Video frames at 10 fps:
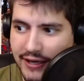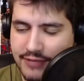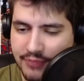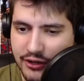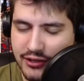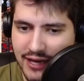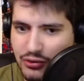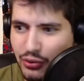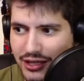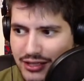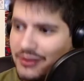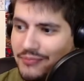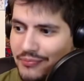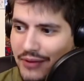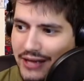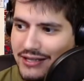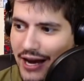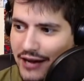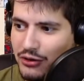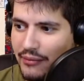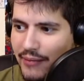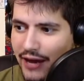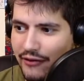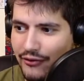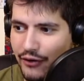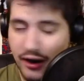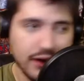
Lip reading: because that's who this is actually made for.